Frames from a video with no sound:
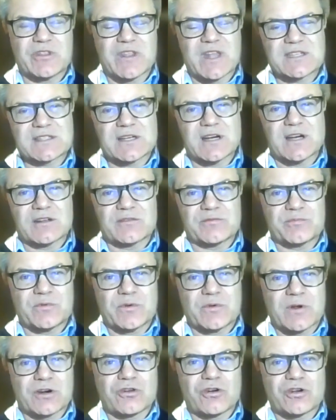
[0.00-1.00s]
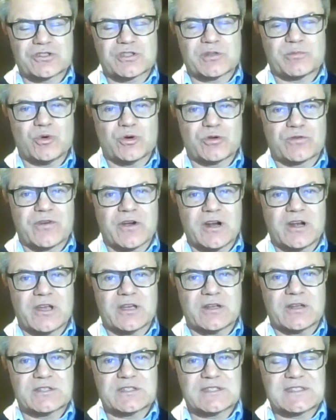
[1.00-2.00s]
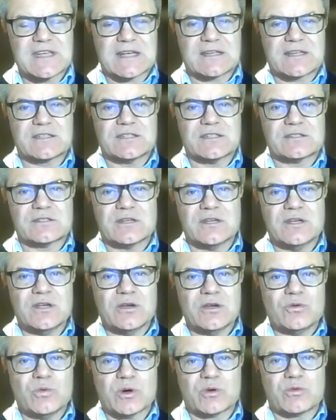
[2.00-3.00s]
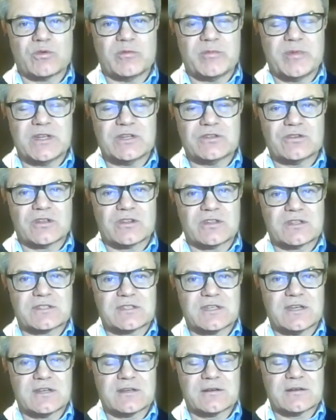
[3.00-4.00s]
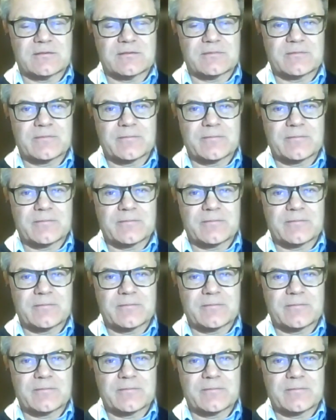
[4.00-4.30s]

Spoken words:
So that's kind of across the portfolio and sectors what we've been doing this year.